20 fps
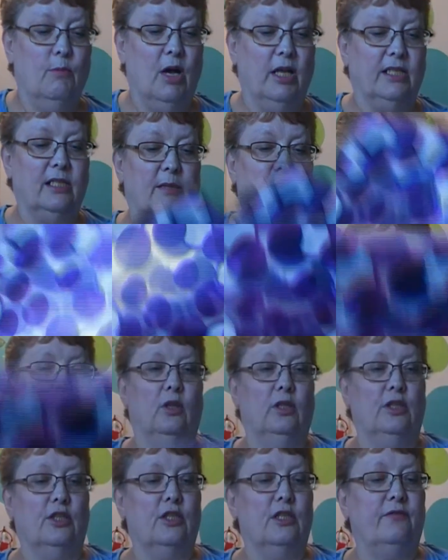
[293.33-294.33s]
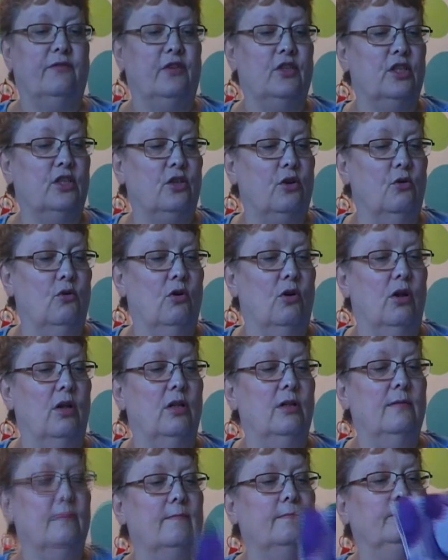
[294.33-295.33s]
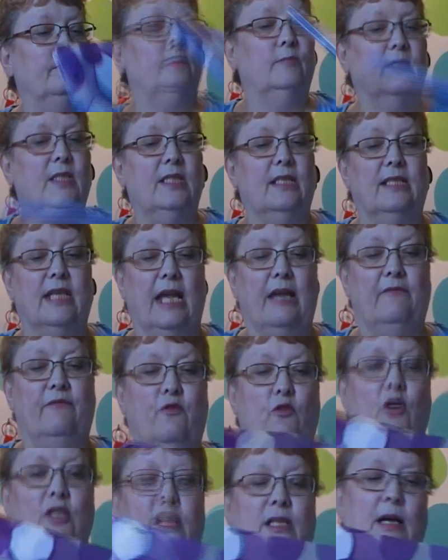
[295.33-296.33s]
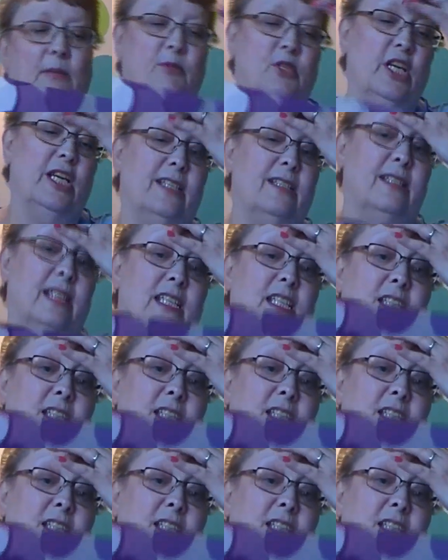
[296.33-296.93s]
Bought some folders for school. Since I have four subjects